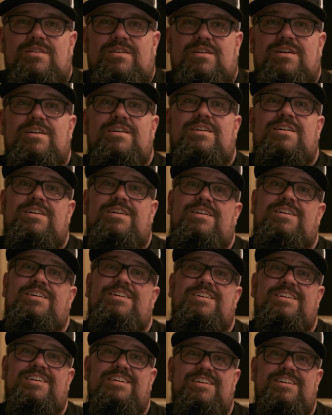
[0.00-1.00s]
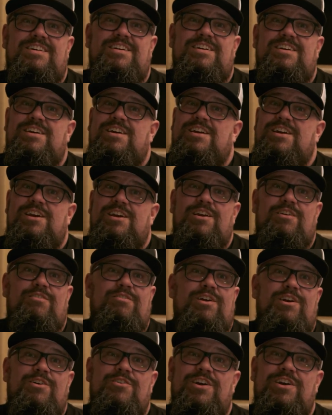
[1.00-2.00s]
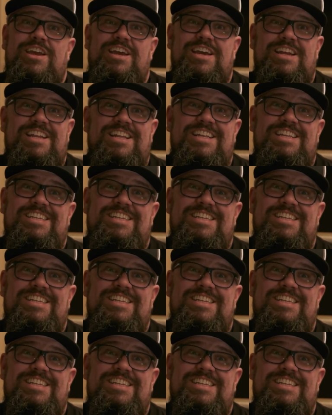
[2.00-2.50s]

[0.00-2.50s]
Yeah. Here we go again.